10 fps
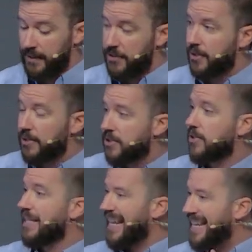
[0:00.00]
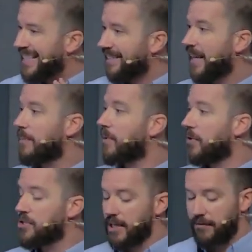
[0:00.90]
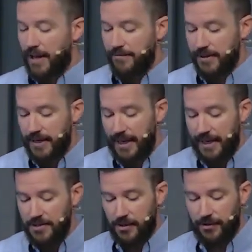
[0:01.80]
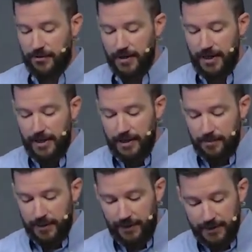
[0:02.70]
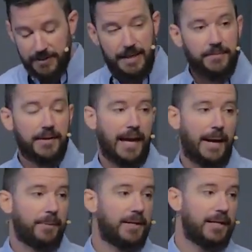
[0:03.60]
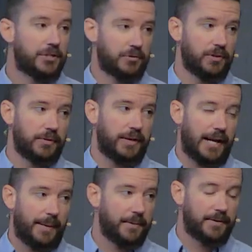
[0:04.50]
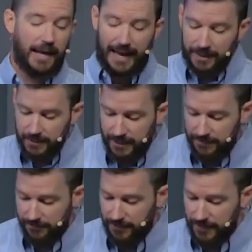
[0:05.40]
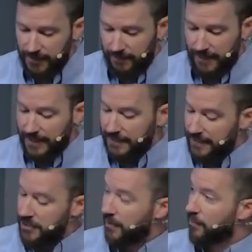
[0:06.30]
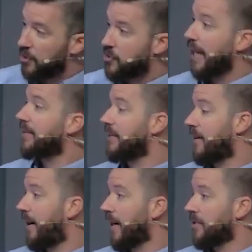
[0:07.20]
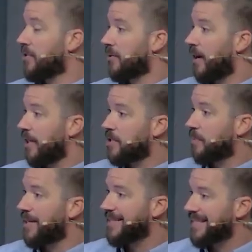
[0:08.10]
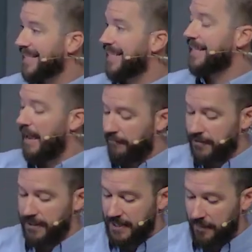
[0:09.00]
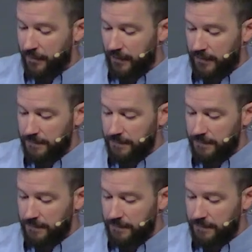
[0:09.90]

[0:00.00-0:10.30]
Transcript: So this is an Eden like merging of heaven and earth. But then the same thing happened to Israel that happened to Adam and Eve. They continually rejected God, and so God's presence left the temple.